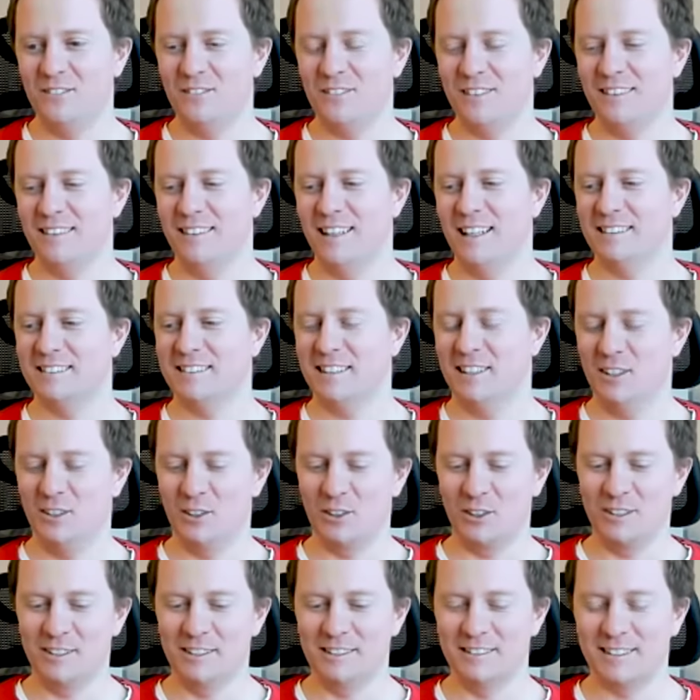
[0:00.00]
that's a
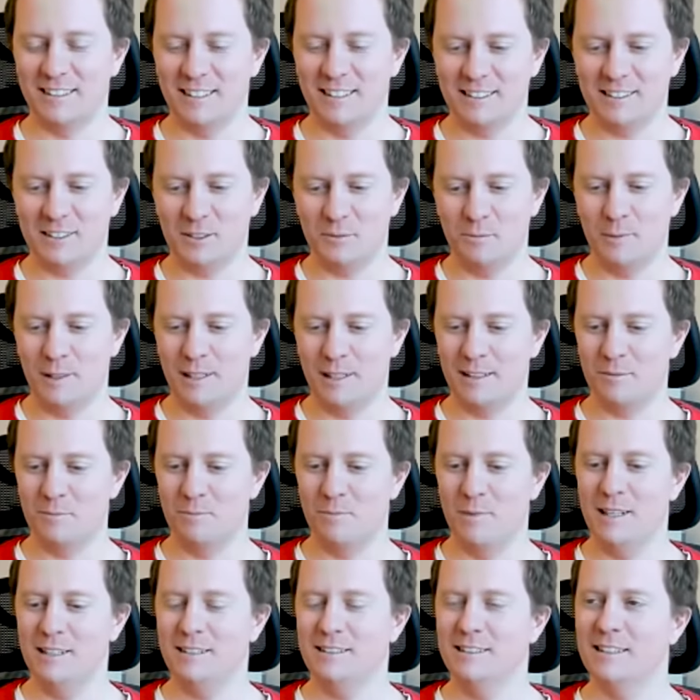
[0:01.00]
longer discussion. But
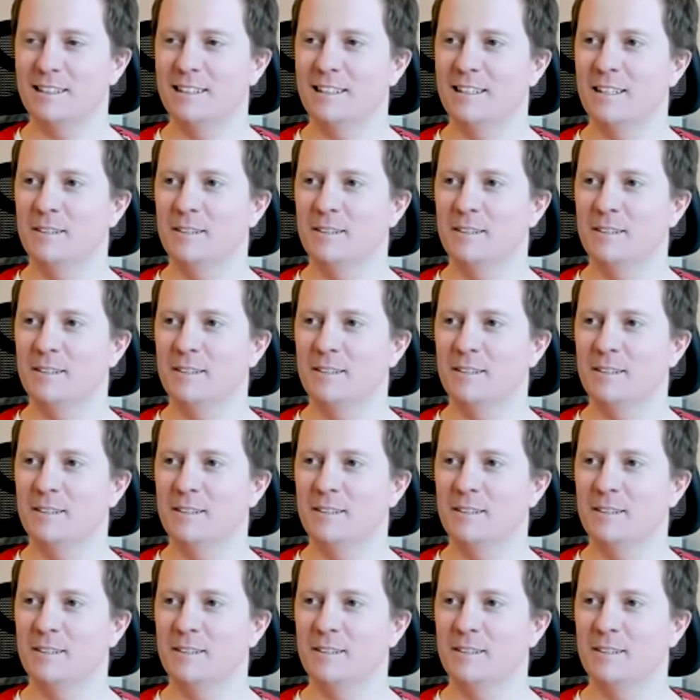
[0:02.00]
basically,